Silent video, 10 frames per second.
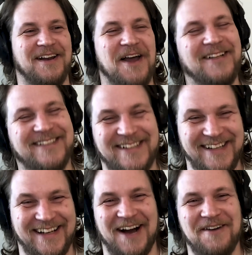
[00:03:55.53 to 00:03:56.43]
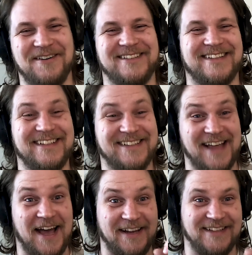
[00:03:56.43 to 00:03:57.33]
I wouldn't say it's
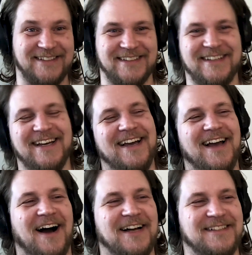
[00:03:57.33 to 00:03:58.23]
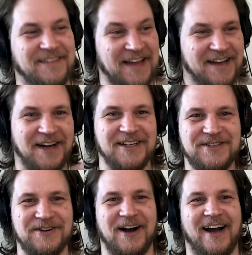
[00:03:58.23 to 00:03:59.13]
that easy. It's not that cut and
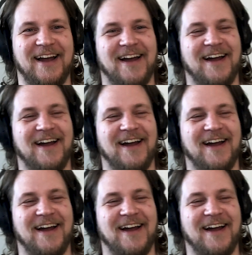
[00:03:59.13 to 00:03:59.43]
dry.